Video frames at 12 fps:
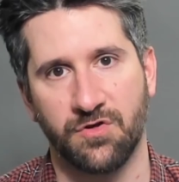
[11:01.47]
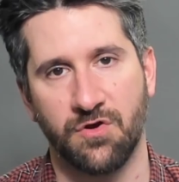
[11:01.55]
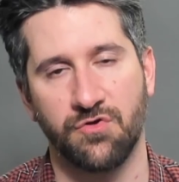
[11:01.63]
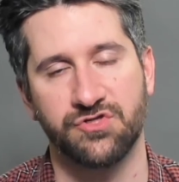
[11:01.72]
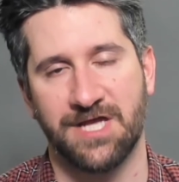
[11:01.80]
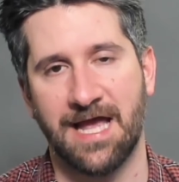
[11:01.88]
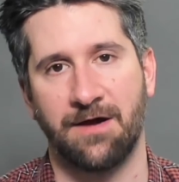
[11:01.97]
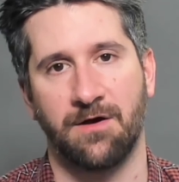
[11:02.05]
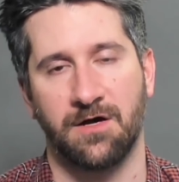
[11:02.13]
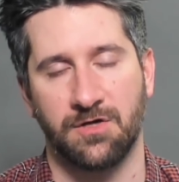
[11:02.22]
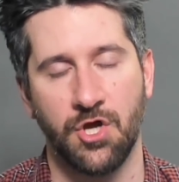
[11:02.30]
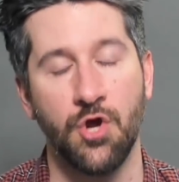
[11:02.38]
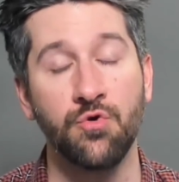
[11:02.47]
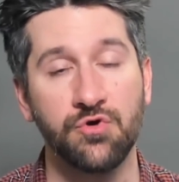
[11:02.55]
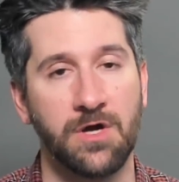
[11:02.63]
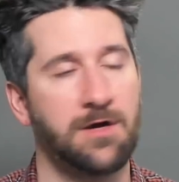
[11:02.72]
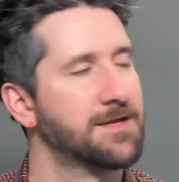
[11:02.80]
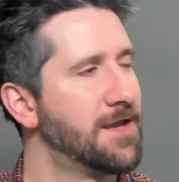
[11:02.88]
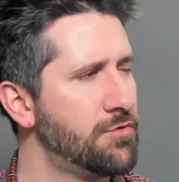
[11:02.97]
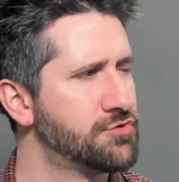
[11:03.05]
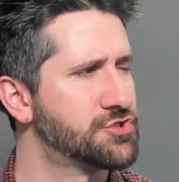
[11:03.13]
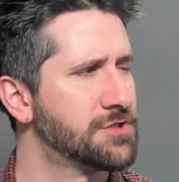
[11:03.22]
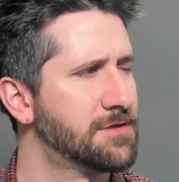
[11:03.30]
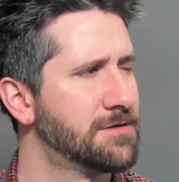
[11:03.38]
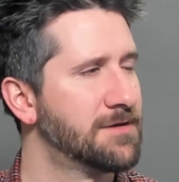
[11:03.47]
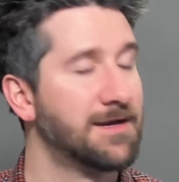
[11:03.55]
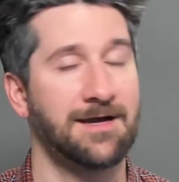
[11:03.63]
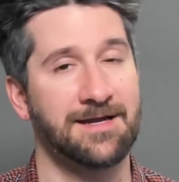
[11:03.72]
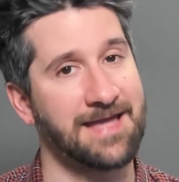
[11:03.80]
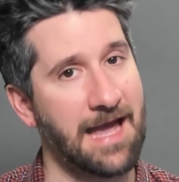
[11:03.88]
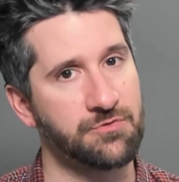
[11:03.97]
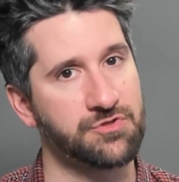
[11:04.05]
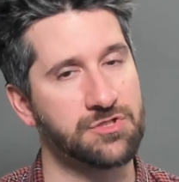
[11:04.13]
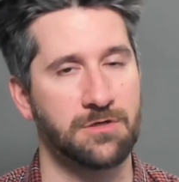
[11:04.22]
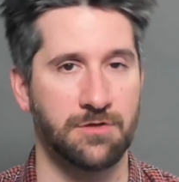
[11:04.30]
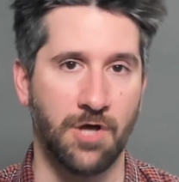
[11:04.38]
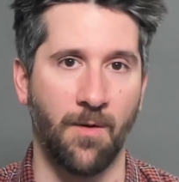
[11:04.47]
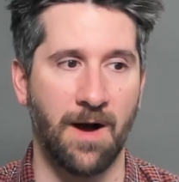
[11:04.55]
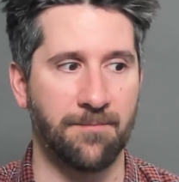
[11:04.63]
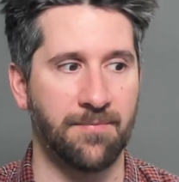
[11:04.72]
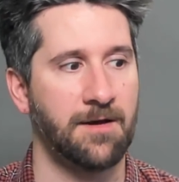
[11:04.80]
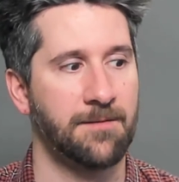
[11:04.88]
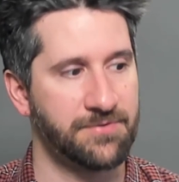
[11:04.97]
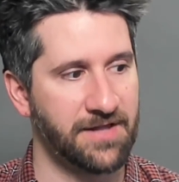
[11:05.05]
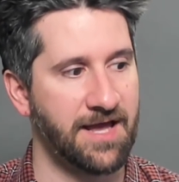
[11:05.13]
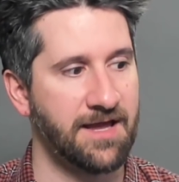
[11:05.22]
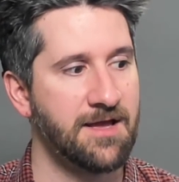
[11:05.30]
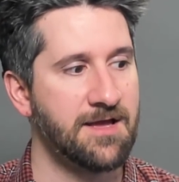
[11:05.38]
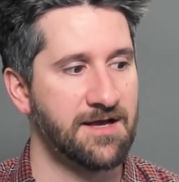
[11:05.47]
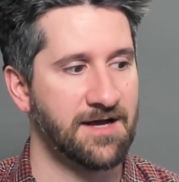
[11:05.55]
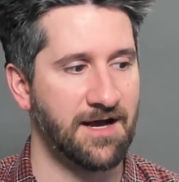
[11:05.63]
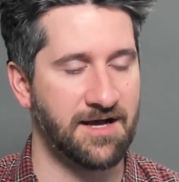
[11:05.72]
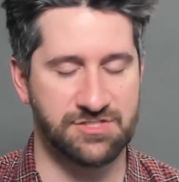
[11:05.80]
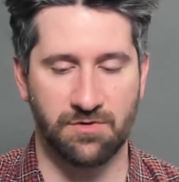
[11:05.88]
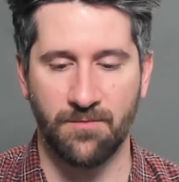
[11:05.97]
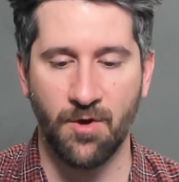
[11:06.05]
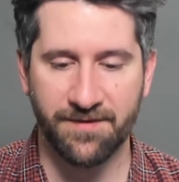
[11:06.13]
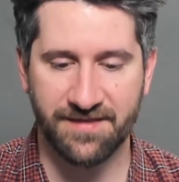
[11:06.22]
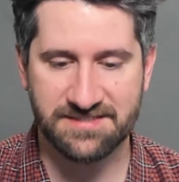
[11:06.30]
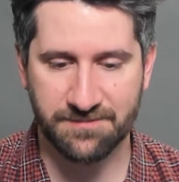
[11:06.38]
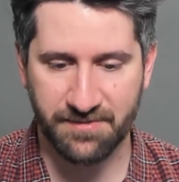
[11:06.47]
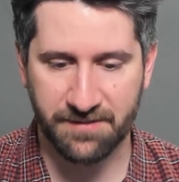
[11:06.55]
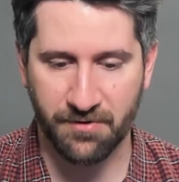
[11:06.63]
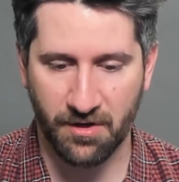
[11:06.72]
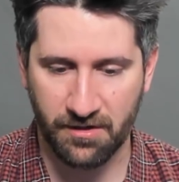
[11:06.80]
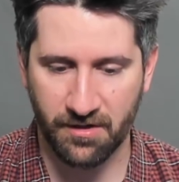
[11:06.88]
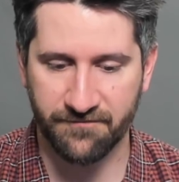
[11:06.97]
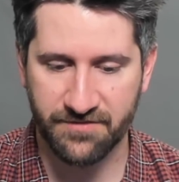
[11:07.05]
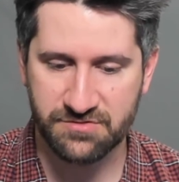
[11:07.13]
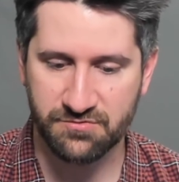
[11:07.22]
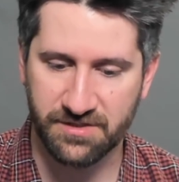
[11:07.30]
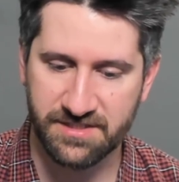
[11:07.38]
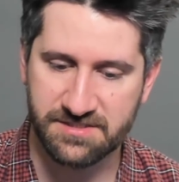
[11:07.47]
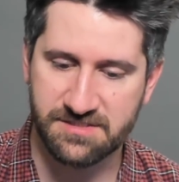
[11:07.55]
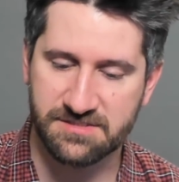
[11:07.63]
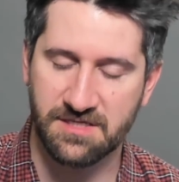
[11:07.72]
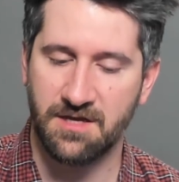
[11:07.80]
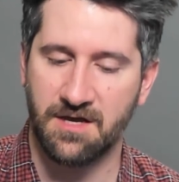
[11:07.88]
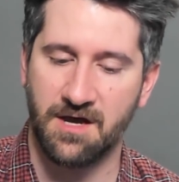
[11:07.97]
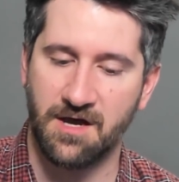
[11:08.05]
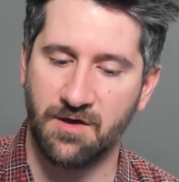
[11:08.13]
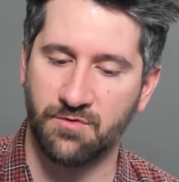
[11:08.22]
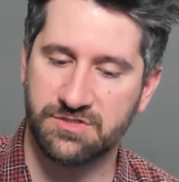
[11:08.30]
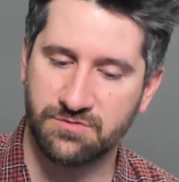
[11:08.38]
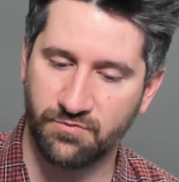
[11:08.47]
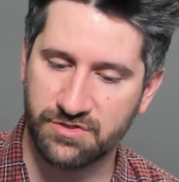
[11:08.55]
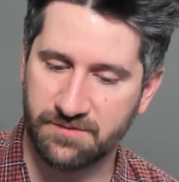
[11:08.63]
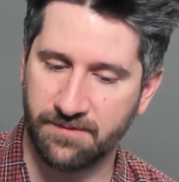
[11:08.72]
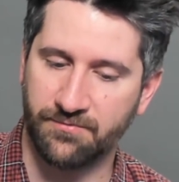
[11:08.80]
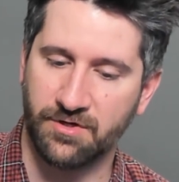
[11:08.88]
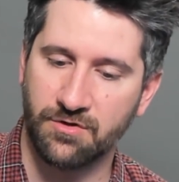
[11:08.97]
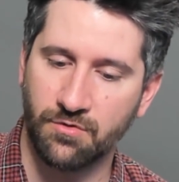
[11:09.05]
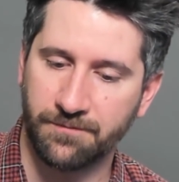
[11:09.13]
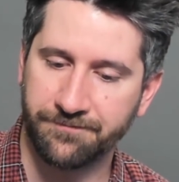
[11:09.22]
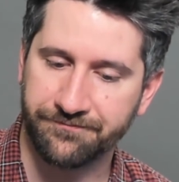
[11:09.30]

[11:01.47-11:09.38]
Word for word: Coach Cow Coach uh, Coach Couch co-op play. Uh, so I'm hoping that's a big part of these releases, which which should be pretty cool.